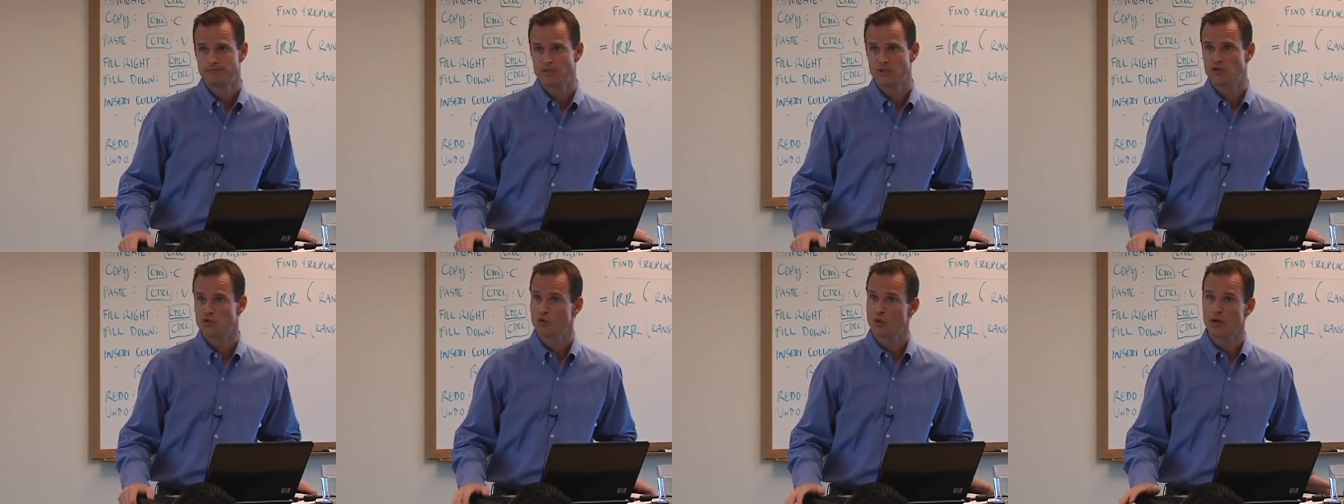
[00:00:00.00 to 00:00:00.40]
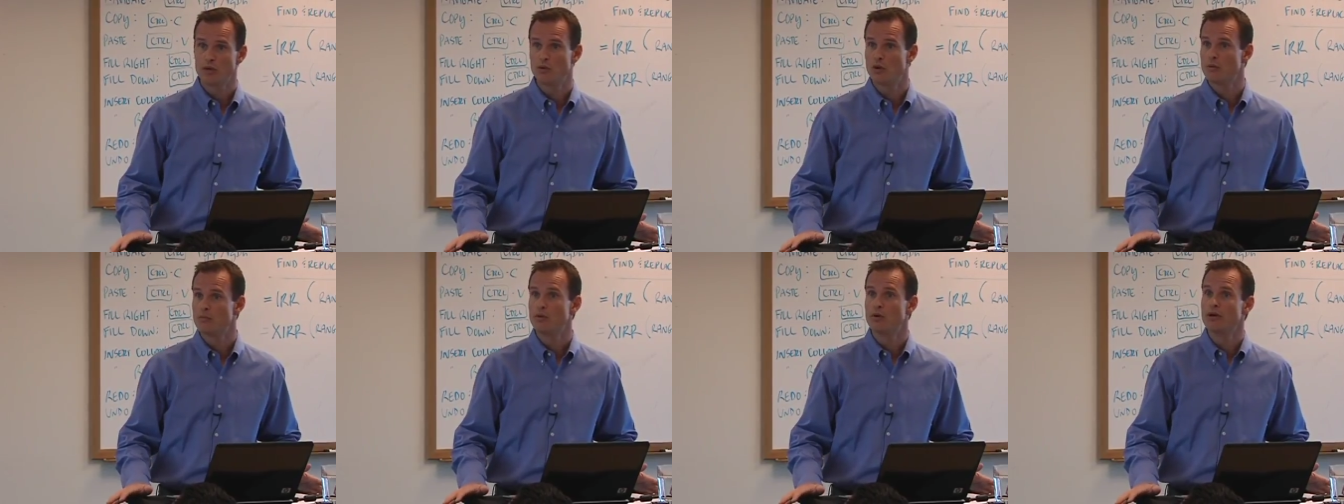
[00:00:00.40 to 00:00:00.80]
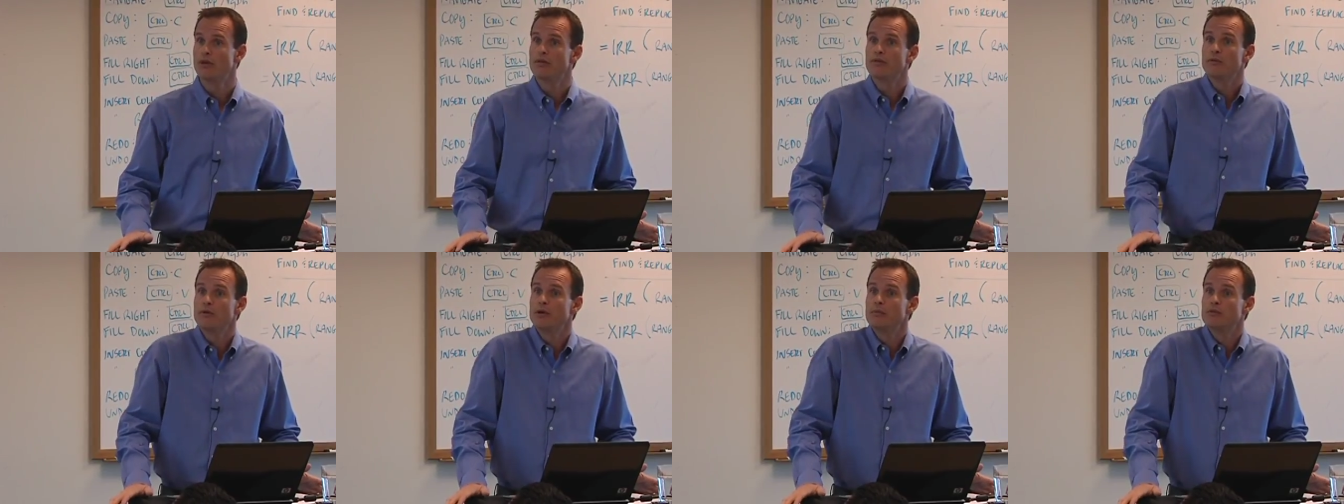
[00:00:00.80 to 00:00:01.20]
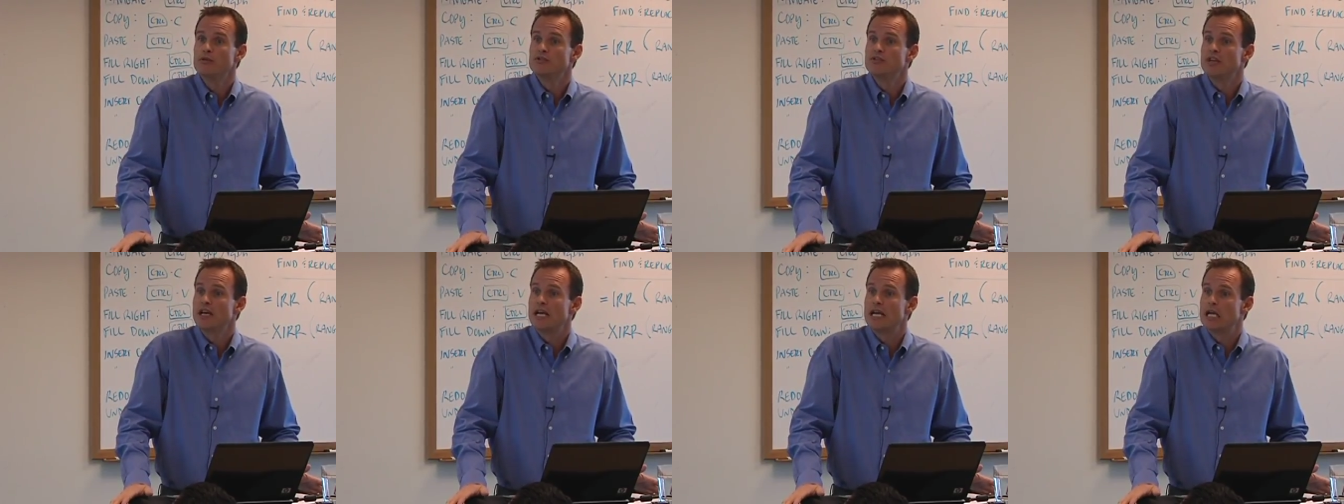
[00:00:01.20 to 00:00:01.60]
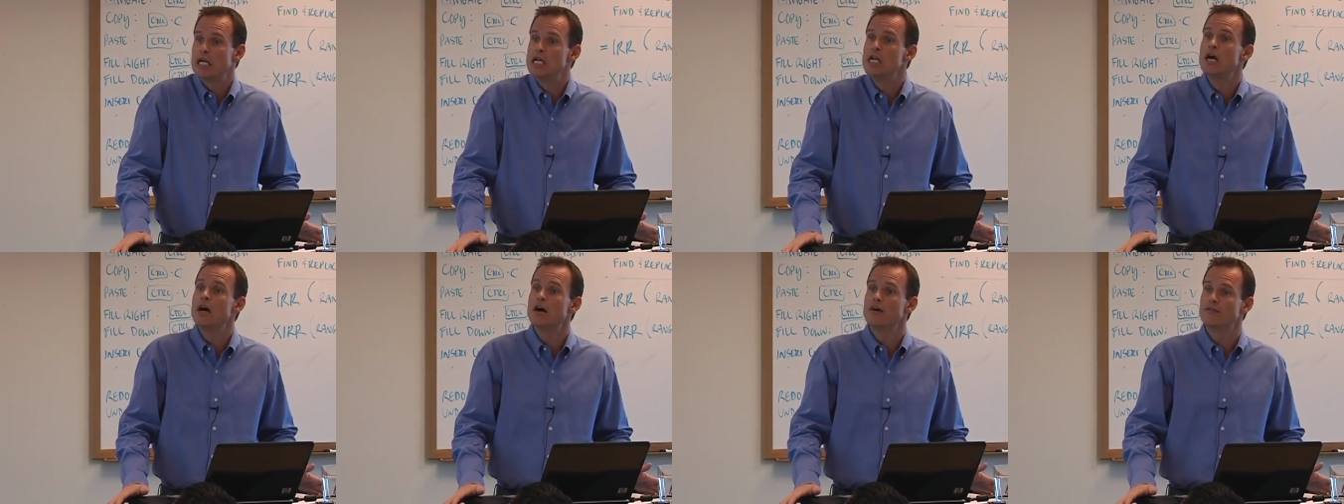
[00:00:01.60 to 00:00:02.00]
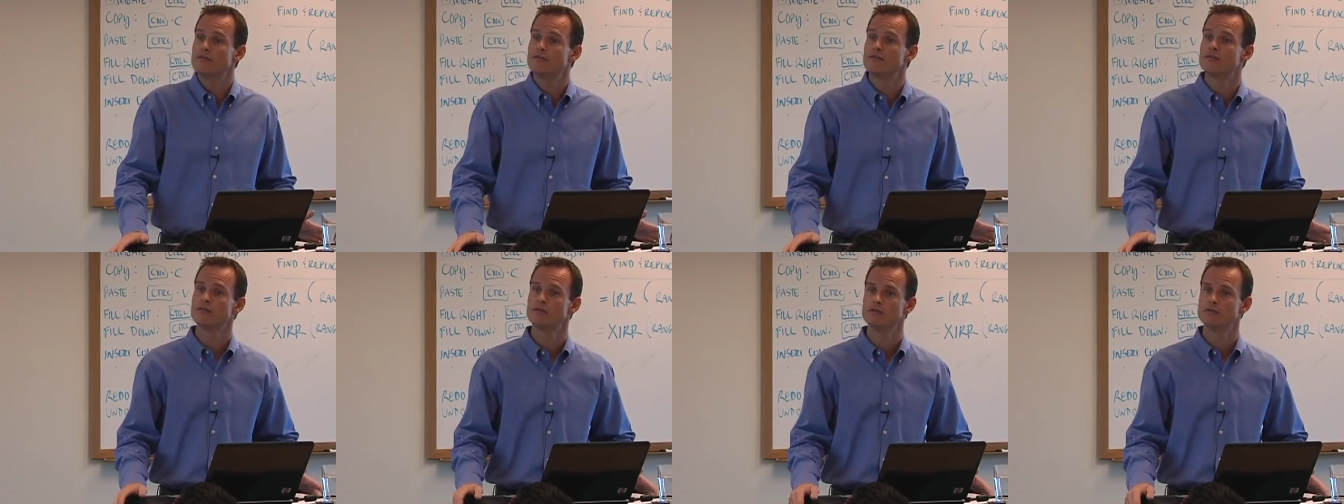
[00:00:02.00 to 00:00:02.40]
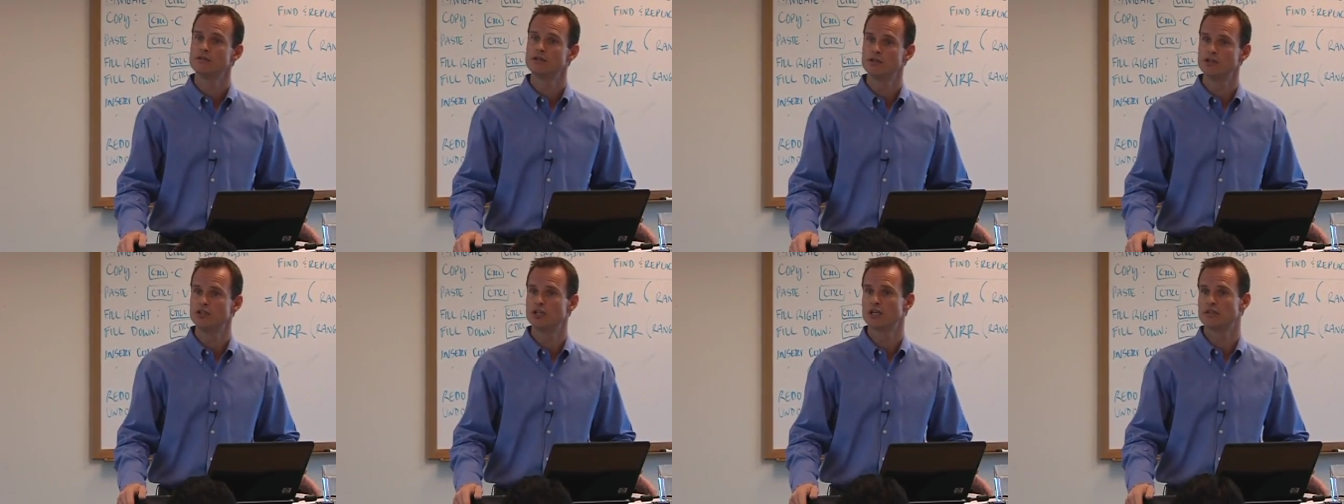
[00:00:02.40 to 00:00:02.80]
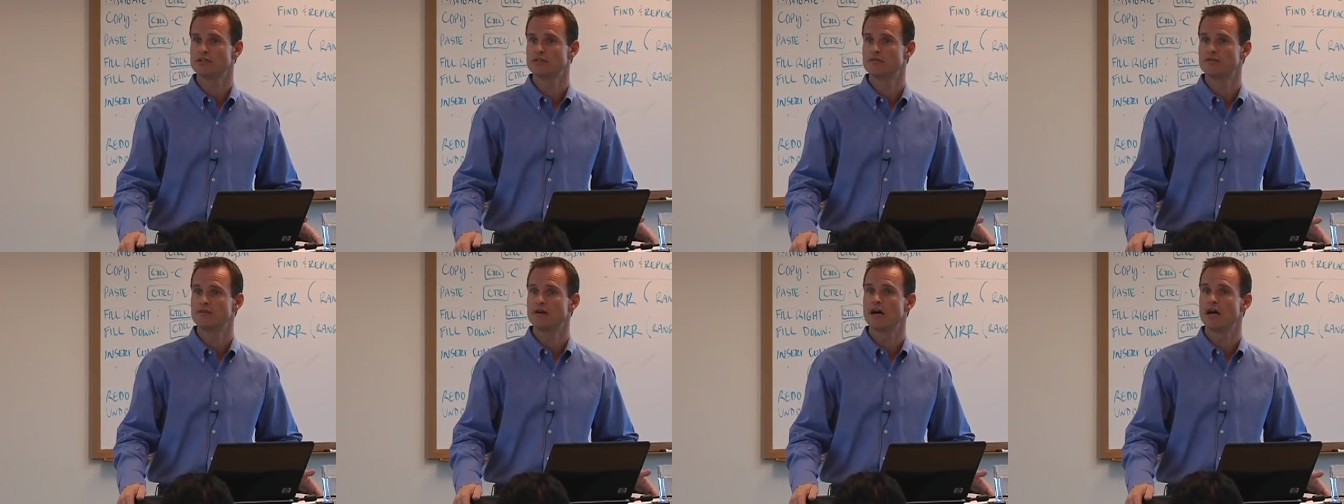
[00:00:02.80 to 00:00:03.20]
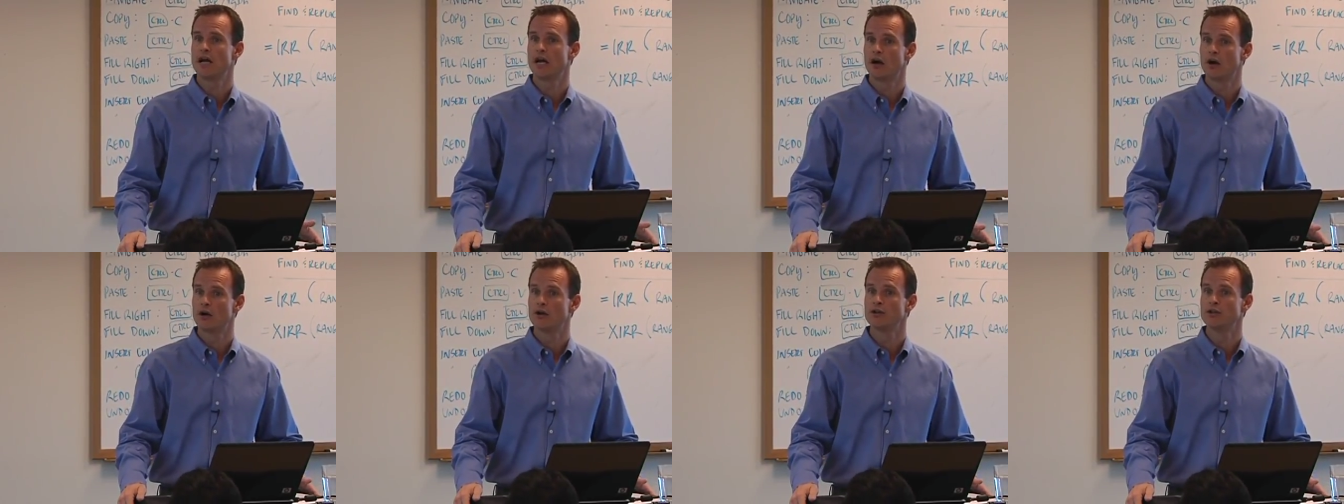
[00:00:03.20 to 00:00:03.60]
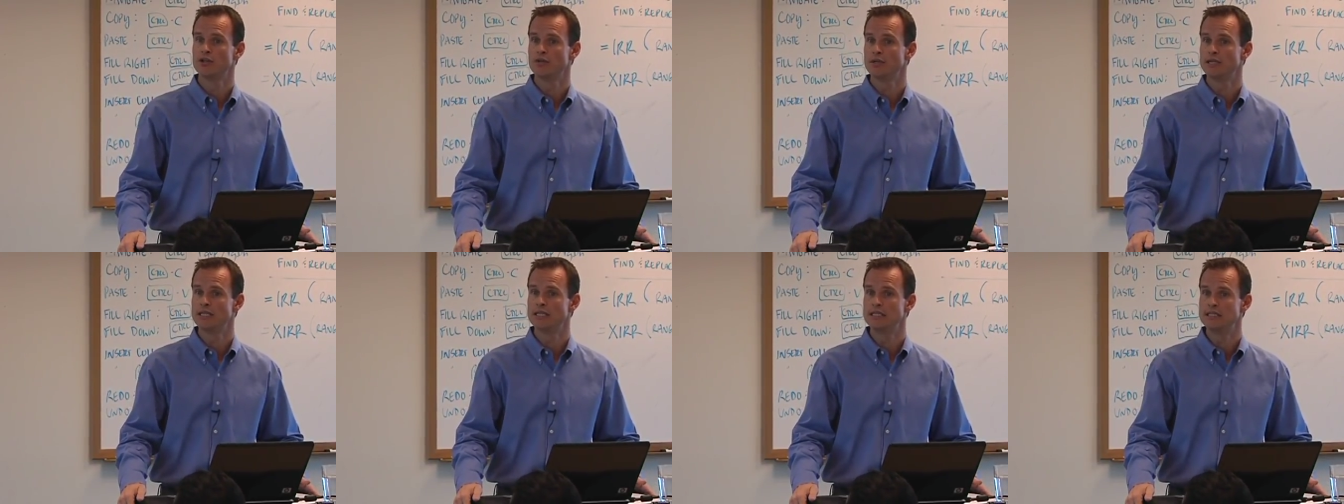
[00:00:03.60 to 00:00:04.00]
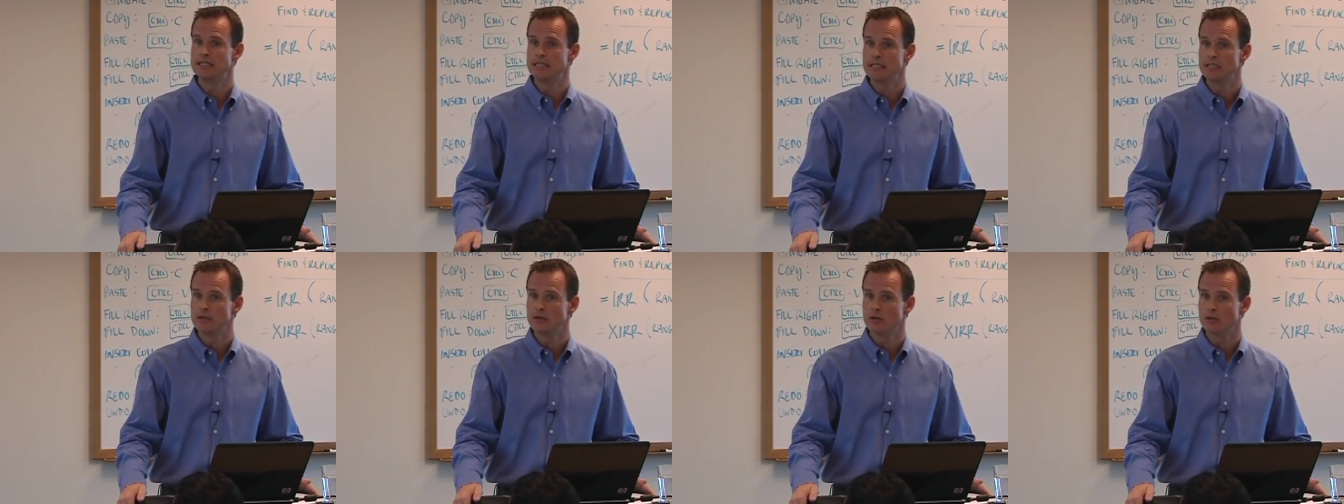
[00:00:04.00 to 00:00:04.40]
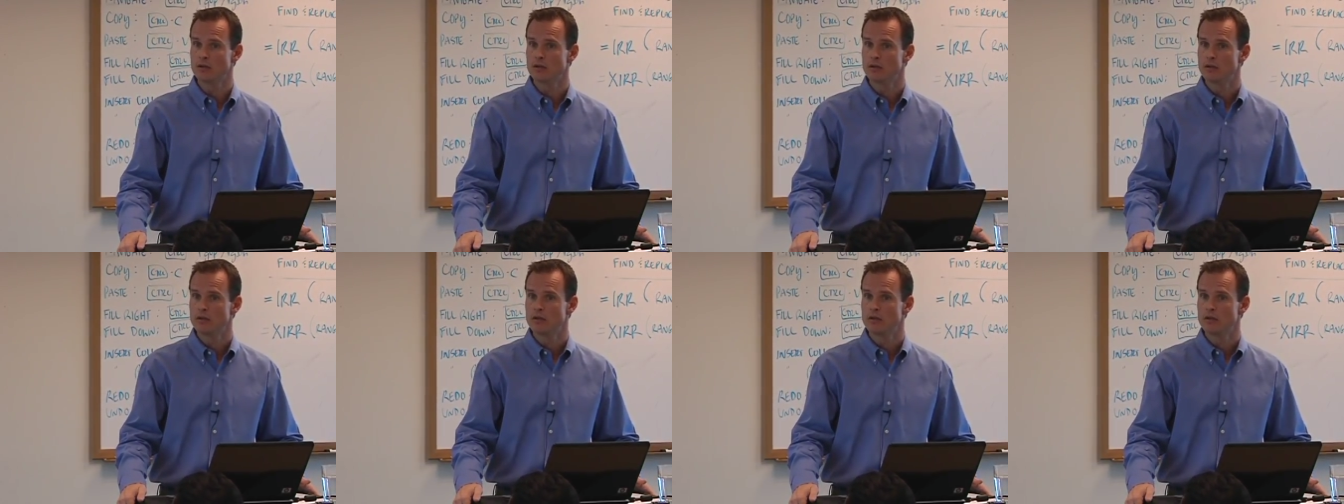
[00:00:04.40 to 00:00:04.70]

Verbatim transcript: Is 21.3% enough to justify our doing the deal,